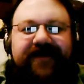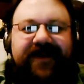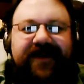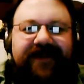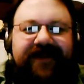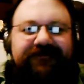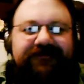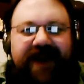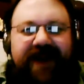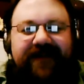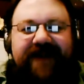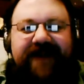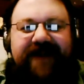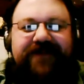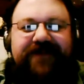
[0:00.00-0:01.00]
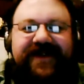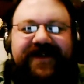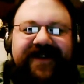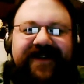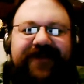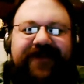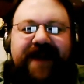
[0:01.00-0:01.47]
going to buy my books
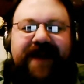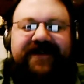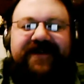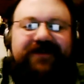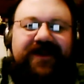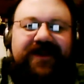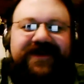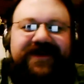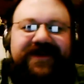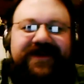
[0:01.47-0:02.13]
off Comics Plus.